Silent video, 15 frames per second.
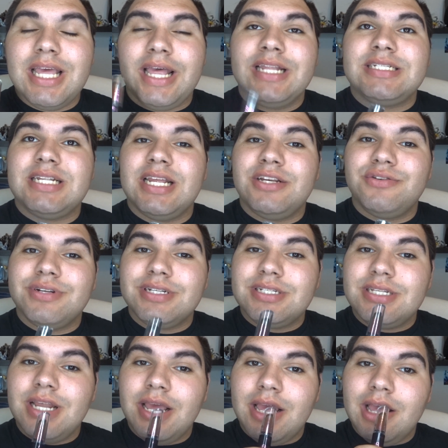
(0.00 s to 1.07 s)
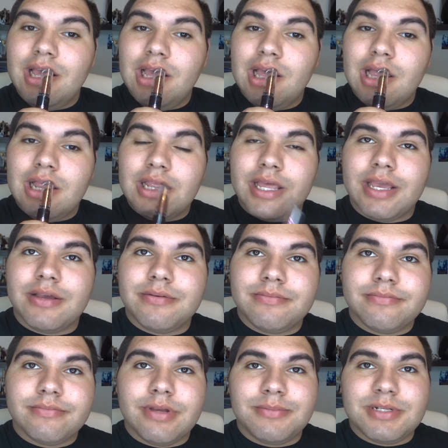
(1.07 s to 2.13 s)
It's interesting, like,
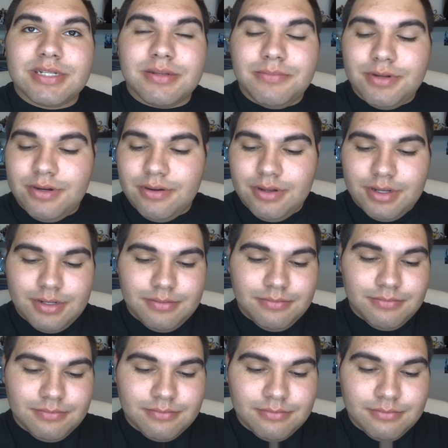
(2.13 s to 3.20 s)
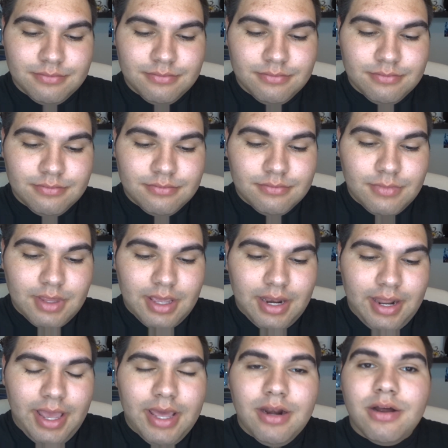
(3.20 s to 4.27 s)
I'm just gonna put it on.
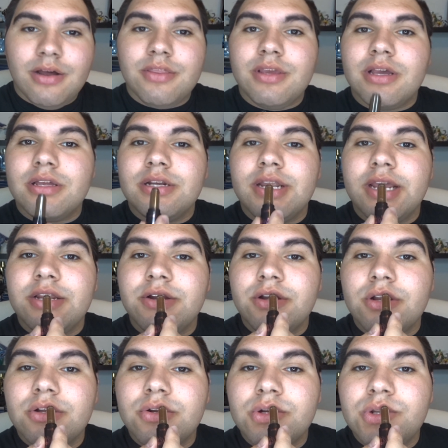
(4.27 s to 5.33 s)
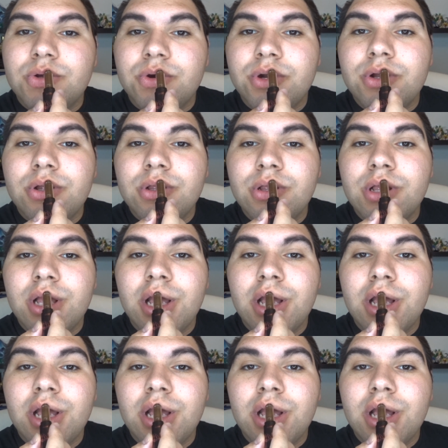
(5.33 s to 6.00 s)
I had it on the other day during the tutorial,